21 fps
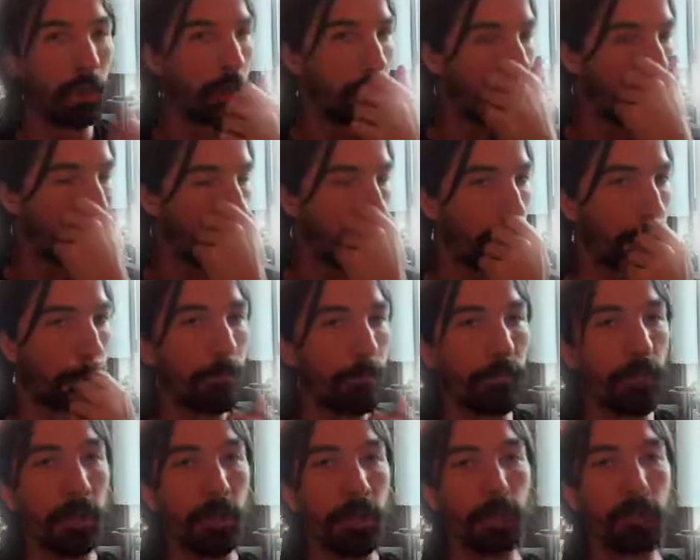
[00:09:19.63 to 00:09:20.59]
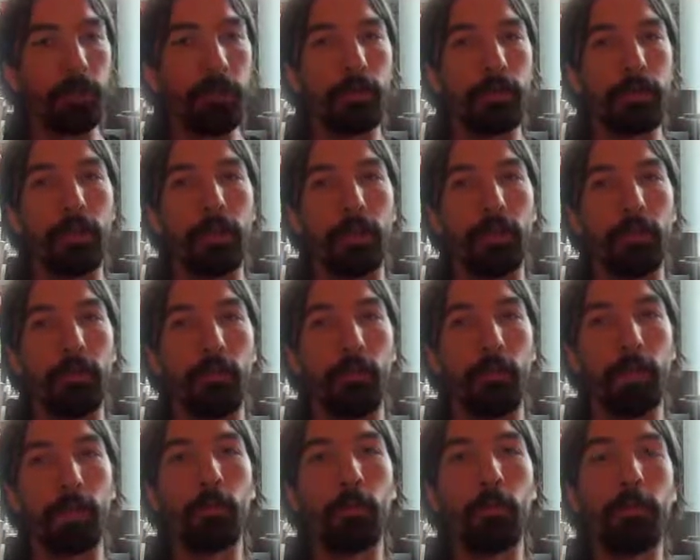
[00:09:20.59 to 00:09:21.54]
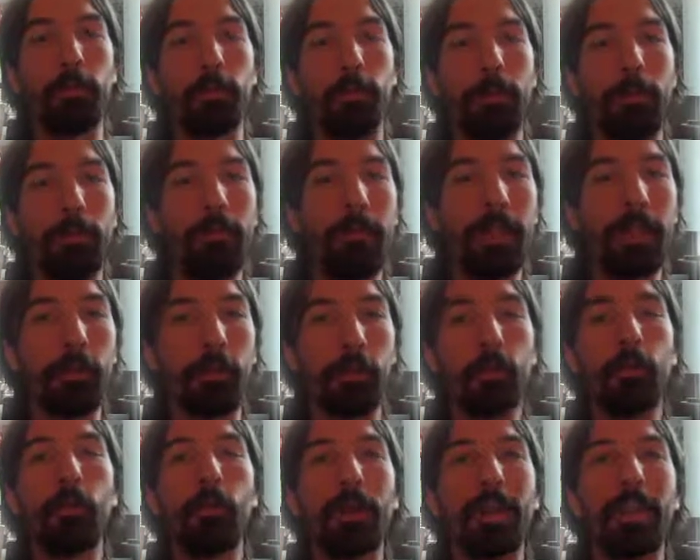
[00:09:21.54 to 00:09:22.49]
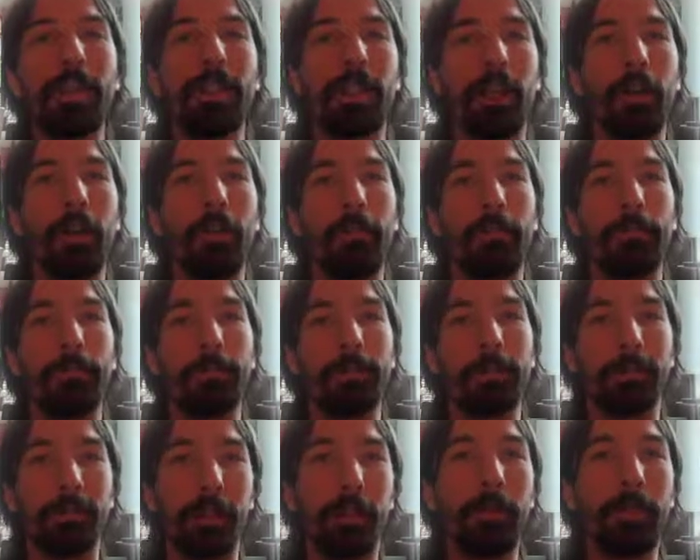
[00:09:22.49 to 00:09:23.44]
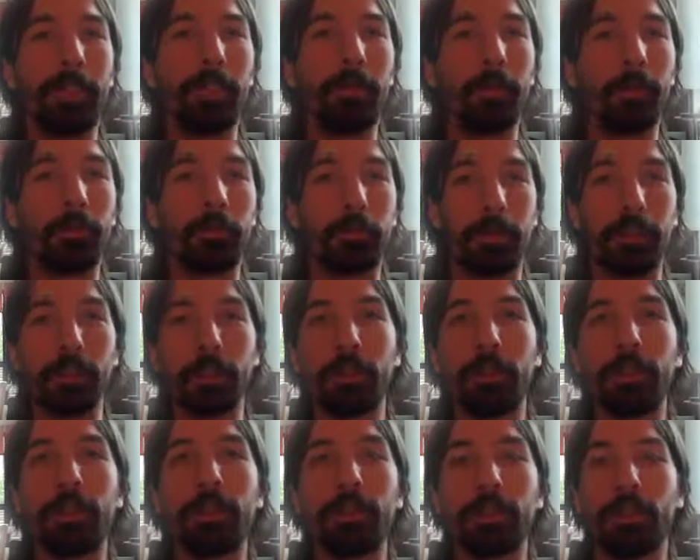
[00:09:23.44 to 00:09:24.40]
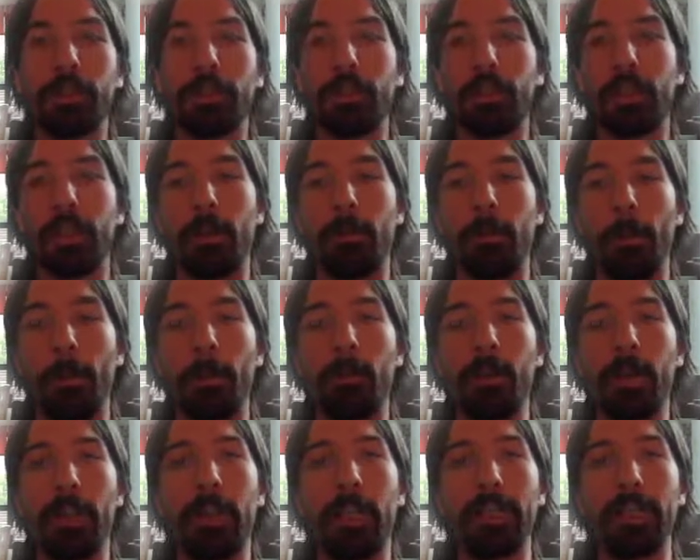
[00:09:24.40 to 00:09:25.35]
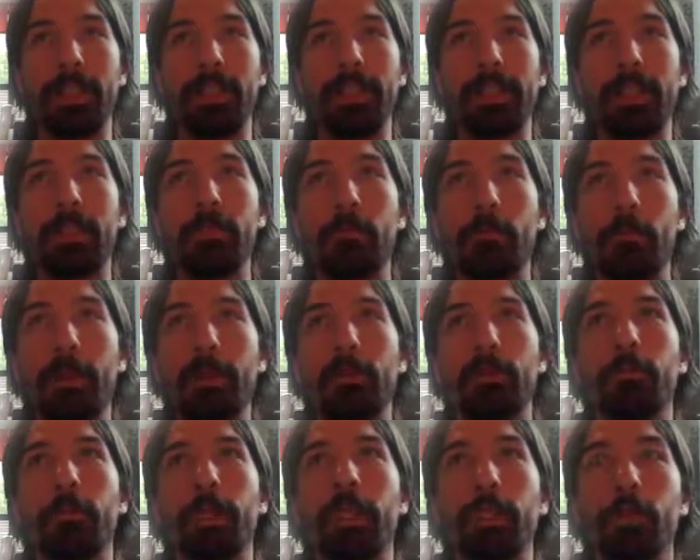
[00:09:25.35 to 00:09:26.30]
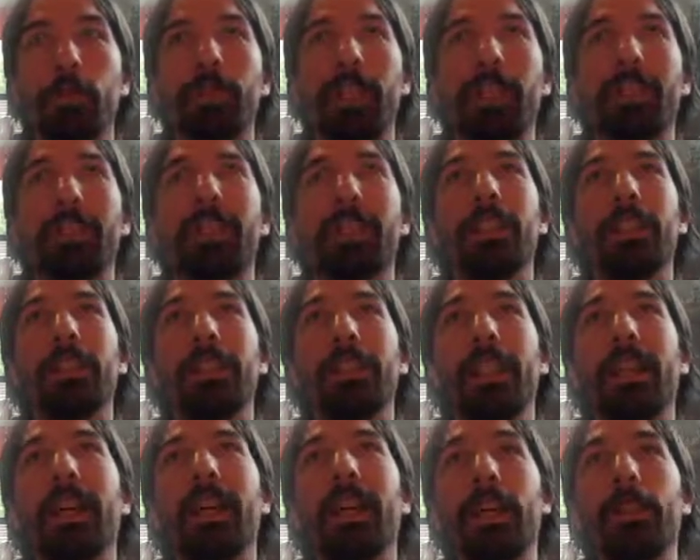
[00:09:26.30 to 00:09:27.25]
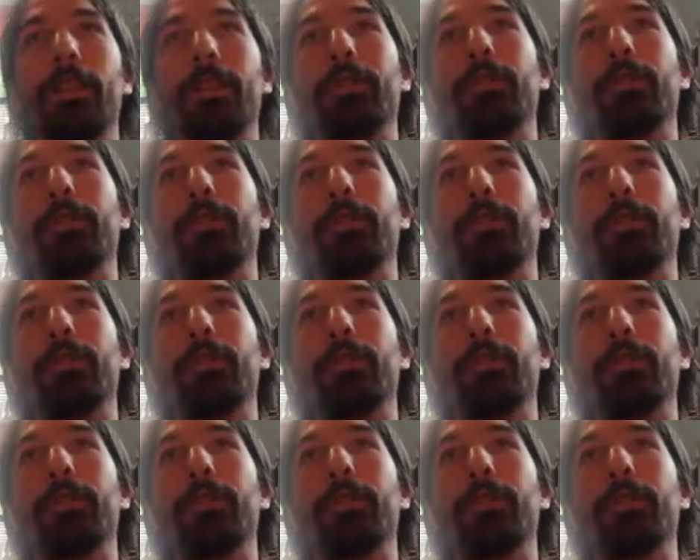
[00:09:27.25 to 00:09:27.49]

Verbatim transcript: Um, so what would be a good way of determining those threshold? Um, well, as I said, we want to make sure that there are not